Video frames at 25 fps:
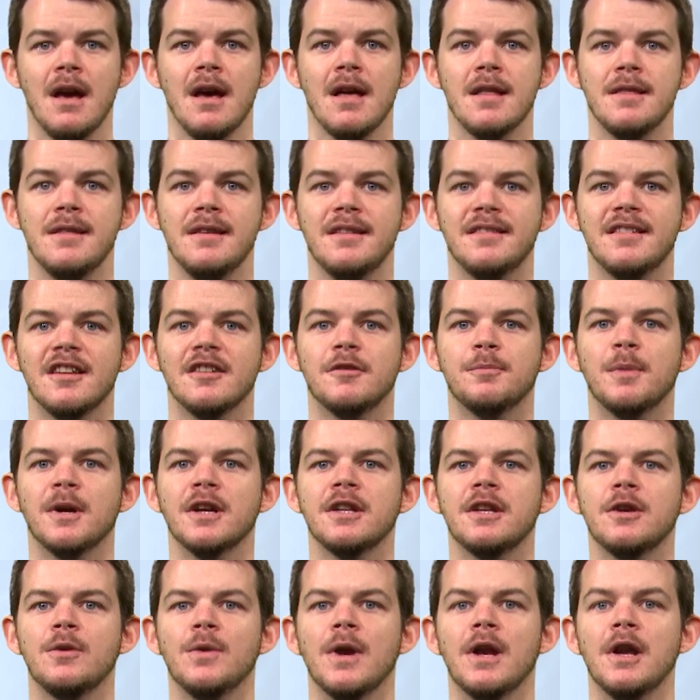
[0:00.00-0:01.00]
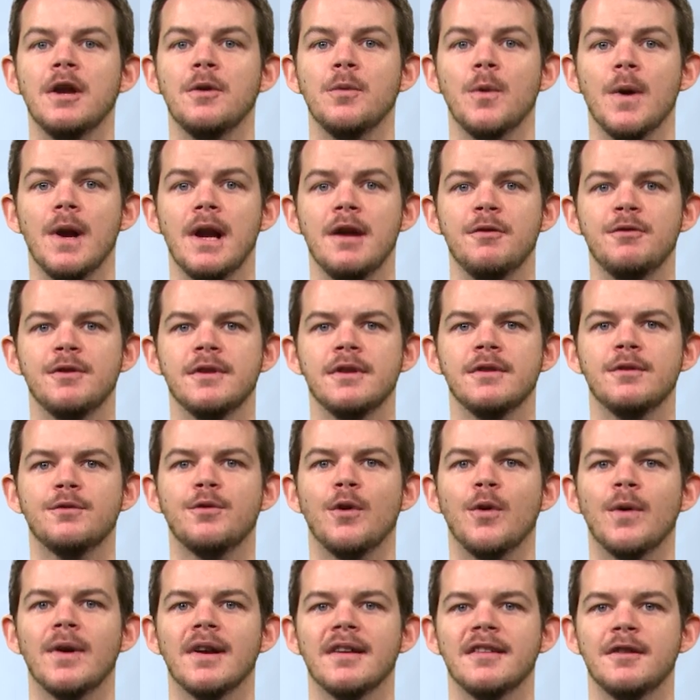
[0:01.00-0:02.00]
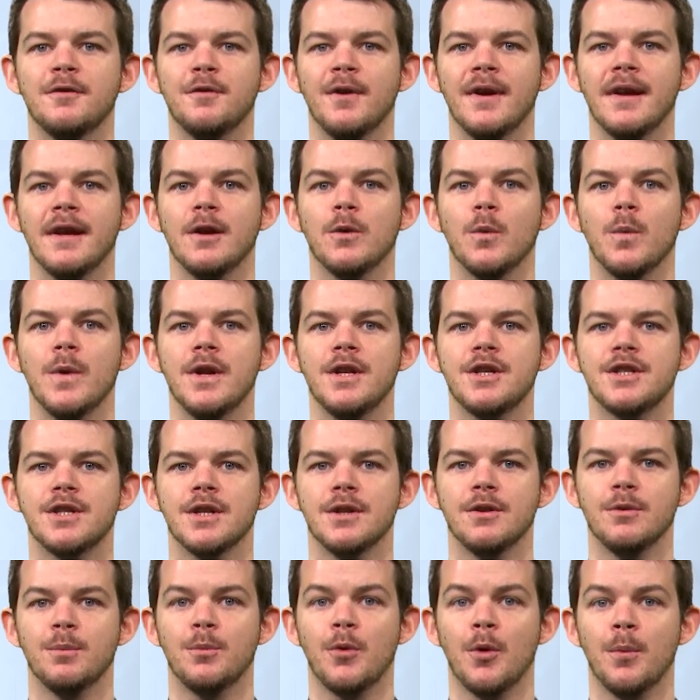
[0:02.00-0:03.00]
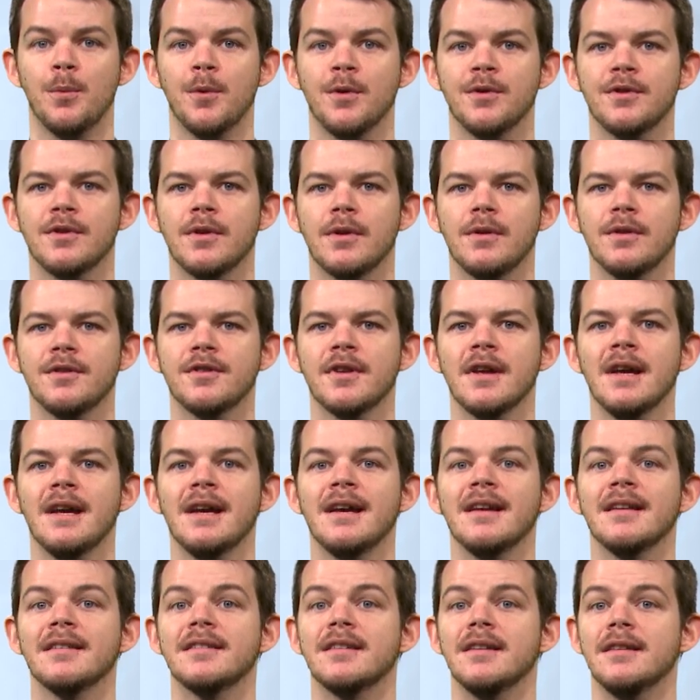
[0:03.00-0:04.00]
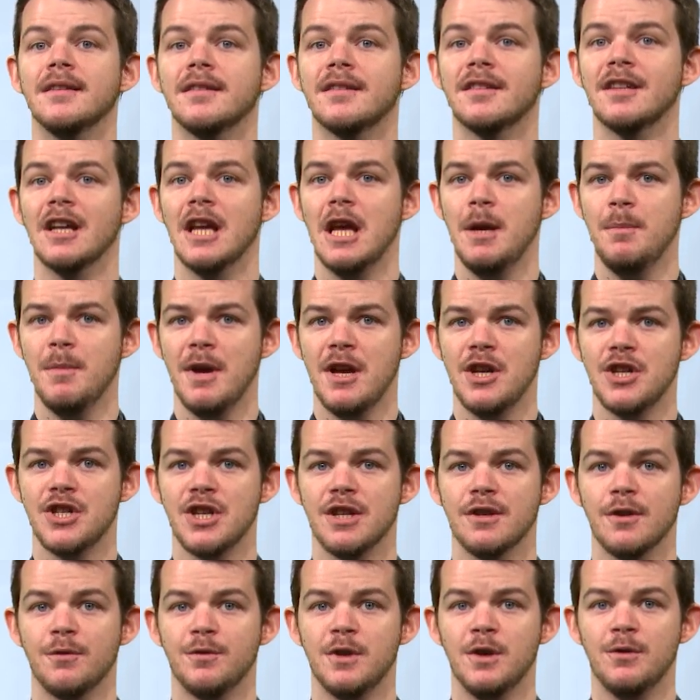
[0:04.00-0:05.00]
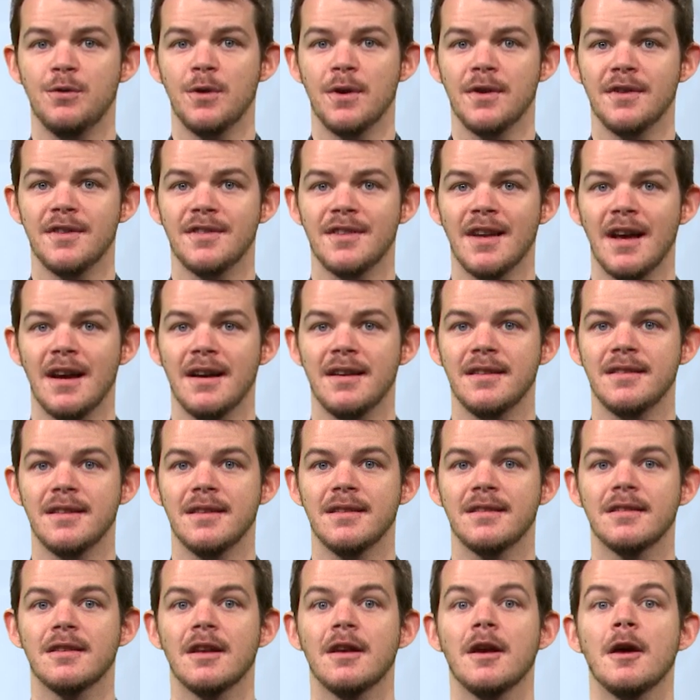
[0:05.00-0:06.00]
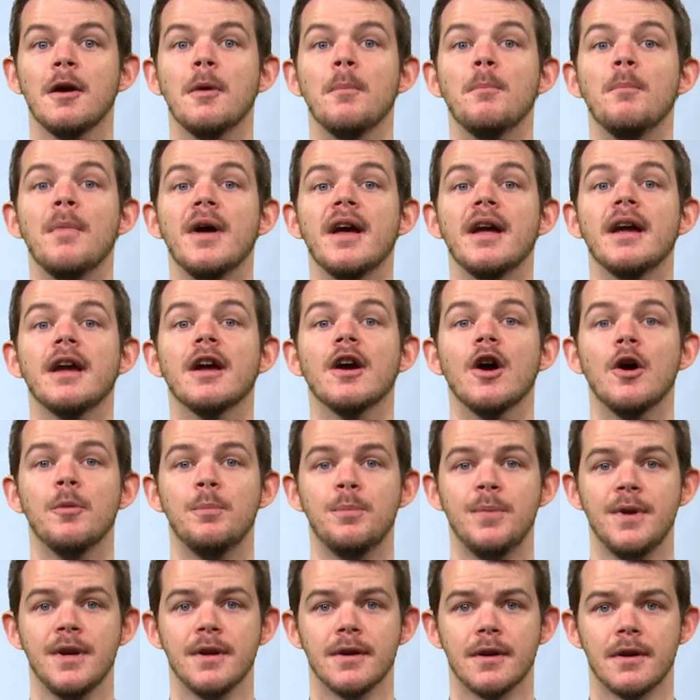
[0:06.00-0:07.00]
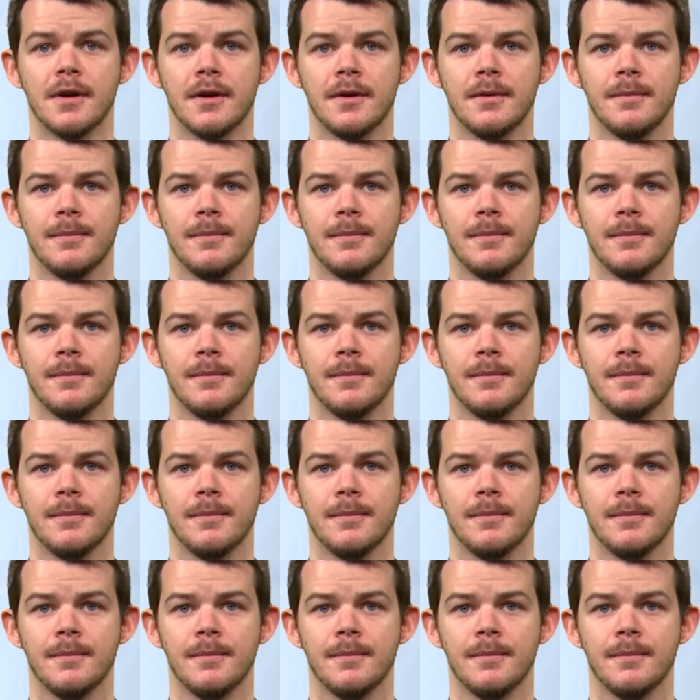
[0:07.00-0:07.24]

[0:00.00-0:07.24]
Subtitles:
This is particularly relevant for classifying region proposals since images of different sizes may appear.